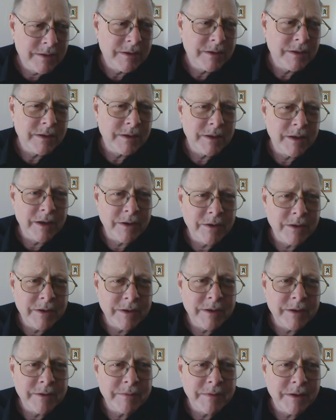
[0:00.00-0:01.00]

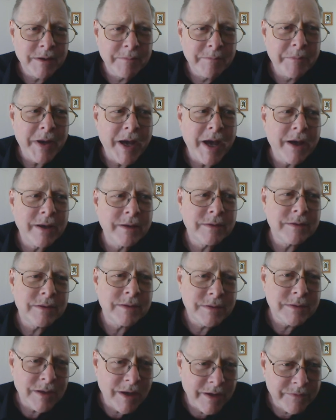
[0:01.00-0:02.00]
about the
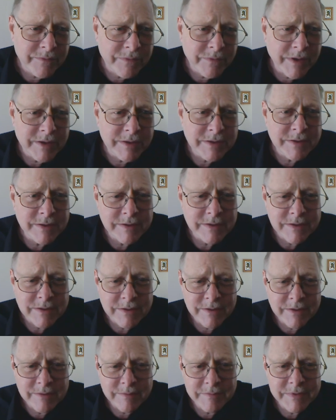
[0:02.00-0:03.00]
software
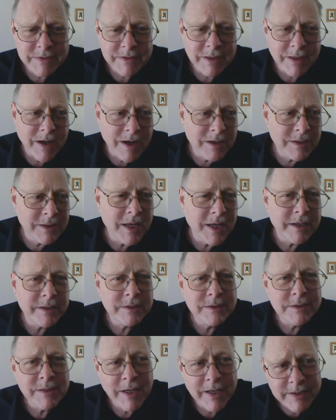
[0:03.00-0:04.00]
systems, the
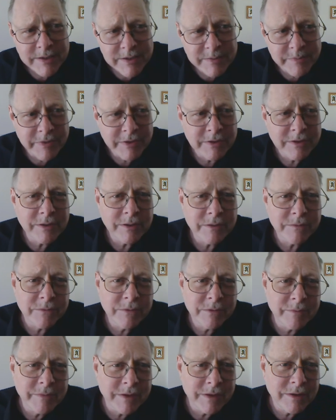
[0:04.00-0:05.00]
online textbook that
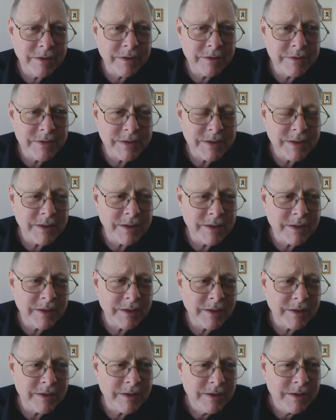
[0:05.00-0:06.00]
we'll be
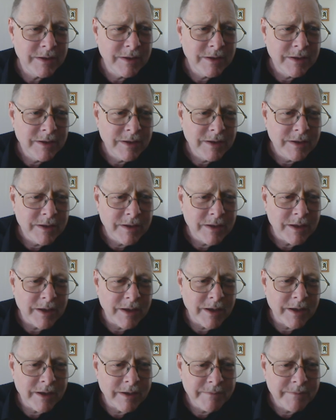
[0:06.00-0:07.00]
using, and
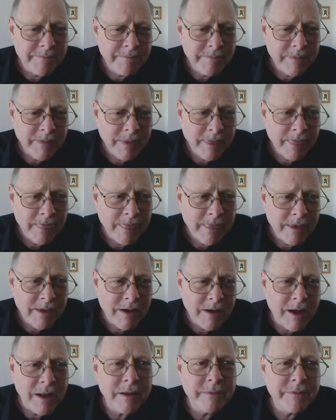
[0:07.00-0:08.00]
all
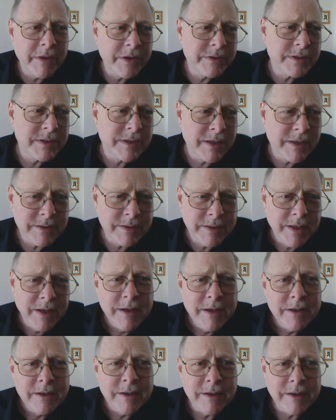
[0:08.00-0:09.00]
of those things.
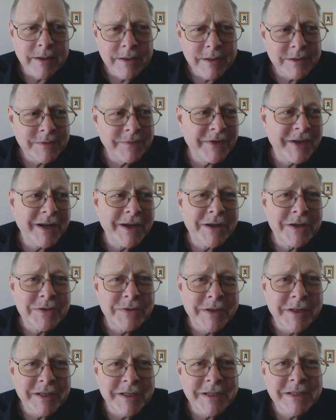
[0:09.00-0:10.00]
This video is
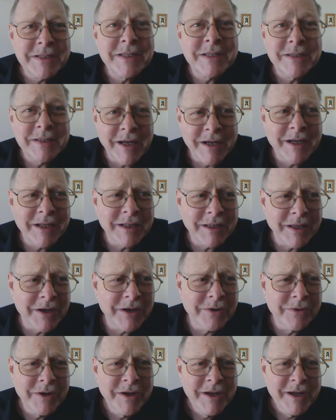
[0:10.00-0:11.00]
really just to say
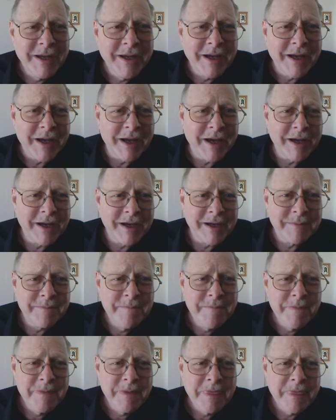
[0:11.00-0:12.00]
hello
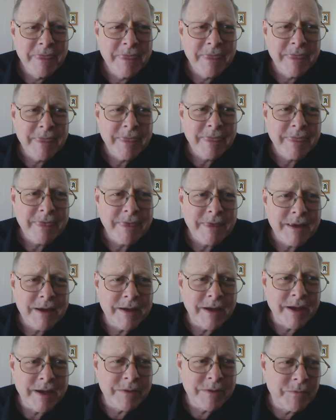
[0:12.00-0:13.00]

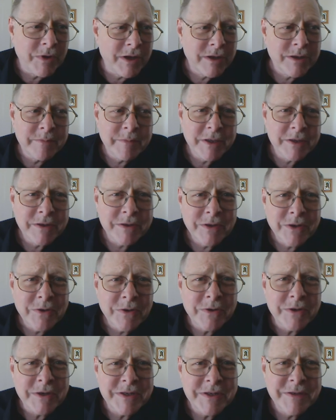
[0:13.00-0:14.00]
and welcome you to the
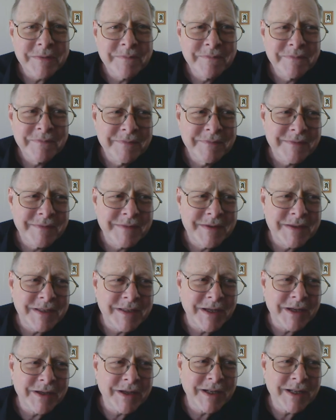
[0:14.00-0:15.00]
course.
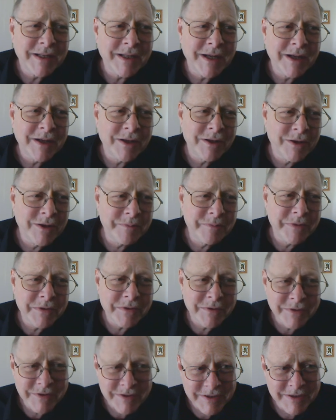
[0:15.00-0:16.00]
So I'll hope
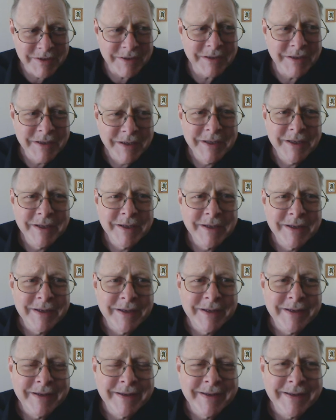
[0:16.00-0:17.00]
you'll to
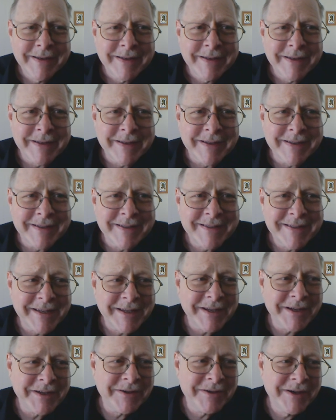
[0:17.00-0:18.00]

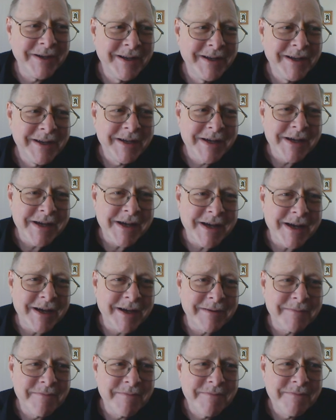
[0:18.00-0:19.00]
see you
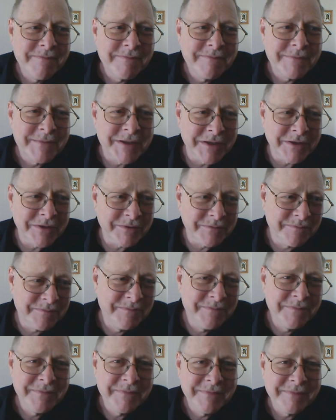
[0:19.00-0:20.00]
soon
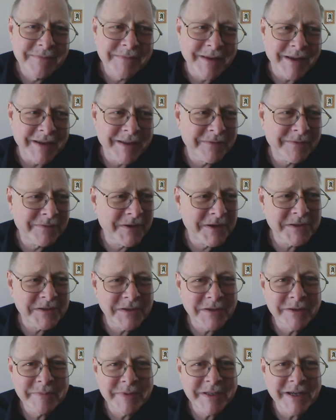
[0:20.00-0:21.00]
in the first
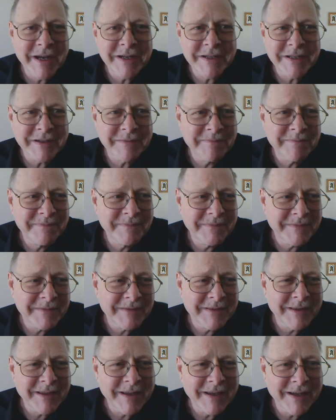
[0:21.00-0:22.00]
Zoom session.
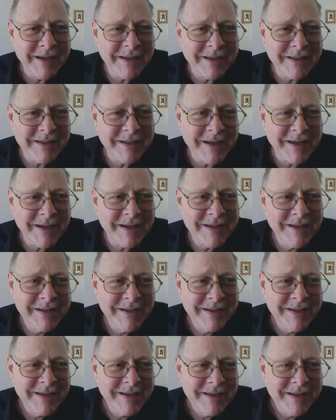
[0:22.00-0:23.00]
And
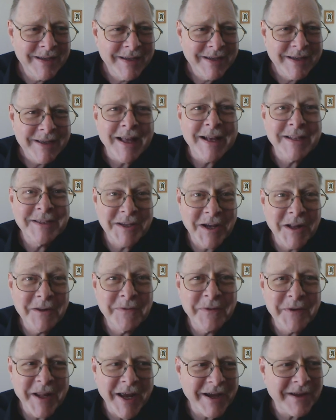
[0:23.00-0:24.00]
that's all
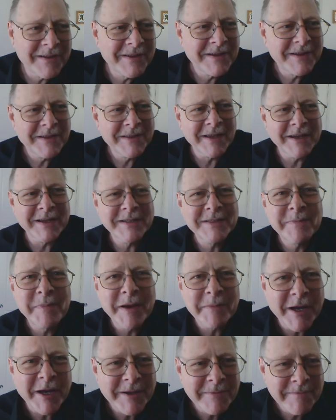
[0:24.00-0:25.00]
for now. Thanks.
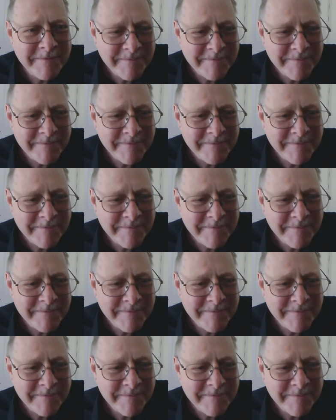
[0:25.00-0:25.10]
Bye-bye.